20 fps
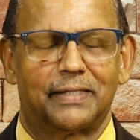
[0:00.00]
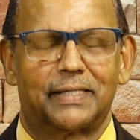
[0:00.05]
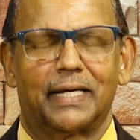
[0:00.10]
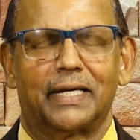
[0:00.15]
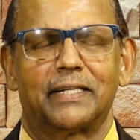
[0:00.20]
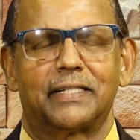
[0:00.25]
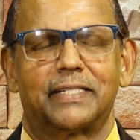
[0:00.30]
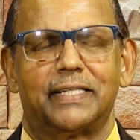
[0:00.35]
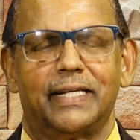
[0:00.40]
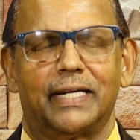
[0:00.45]

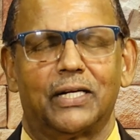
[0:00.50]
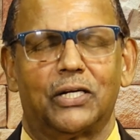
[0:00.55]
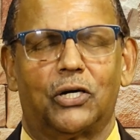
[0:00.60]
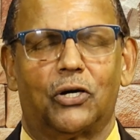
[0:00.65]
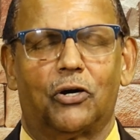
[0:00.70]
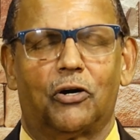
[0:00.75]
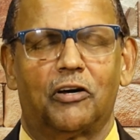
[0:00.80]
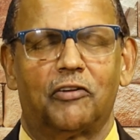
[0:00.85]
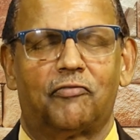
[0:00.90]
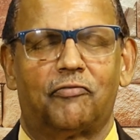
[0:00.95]
Thanks, dear
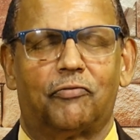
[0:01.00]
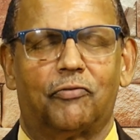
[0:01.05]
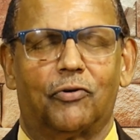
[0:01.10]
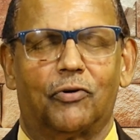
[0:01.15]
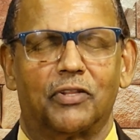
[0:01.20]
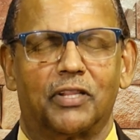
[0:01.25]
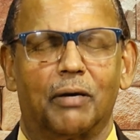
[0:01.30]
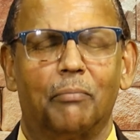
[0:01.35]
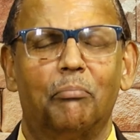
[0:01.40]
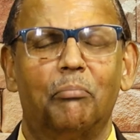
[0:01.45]
God,
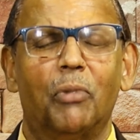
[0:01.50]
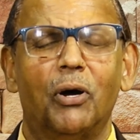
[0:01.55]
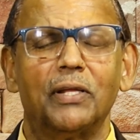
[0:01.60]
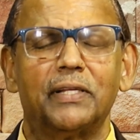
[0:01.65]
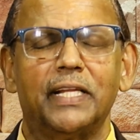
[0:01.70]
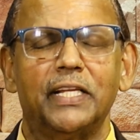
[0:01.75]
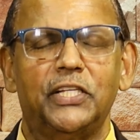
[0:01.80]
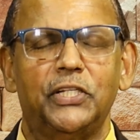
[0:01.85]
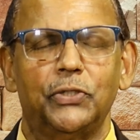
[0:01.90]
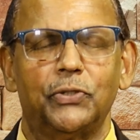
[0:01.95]
for the
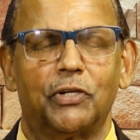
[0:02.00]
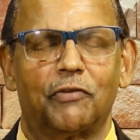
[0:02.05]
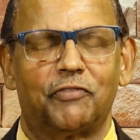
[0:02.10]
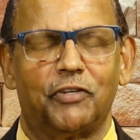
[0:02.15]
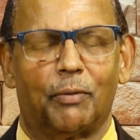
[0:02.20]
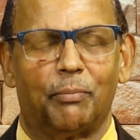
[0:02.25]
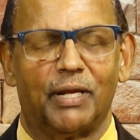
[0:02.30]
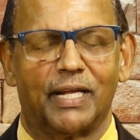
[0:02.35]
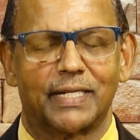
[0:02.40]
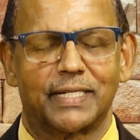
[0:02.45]
multitude
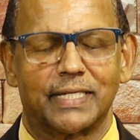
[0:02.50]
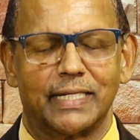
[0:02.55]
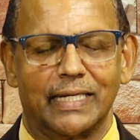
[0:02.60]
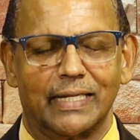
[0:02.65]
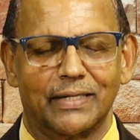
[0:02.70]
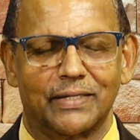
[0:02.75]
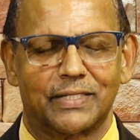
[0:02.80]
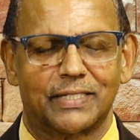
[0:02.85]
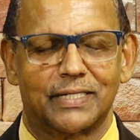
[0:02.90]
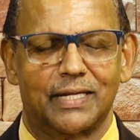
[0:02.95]
of your
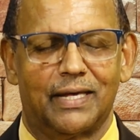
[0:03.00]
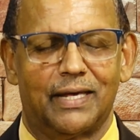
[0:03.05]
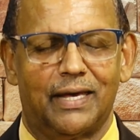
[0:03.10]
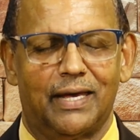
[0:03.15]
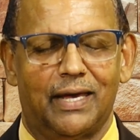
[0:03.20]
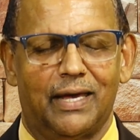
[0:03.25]
blessings.